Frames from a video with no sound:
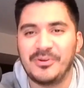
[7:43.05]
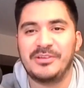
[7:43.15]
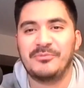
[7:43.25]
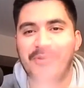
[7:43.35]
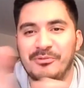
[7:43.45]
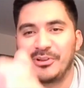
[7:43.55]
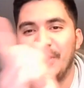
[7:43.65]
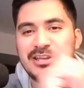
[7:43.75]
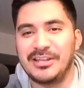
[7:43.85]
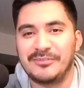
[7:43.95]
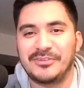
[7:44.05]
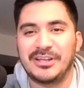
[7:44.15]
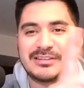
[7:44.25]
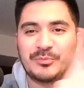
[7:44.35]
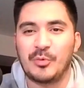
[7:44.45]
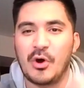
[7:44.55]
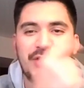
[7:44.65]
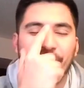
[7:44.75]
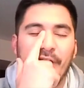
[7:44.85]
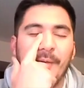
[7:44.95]
We we were lucky enough to get some
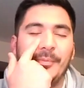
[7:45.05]
walls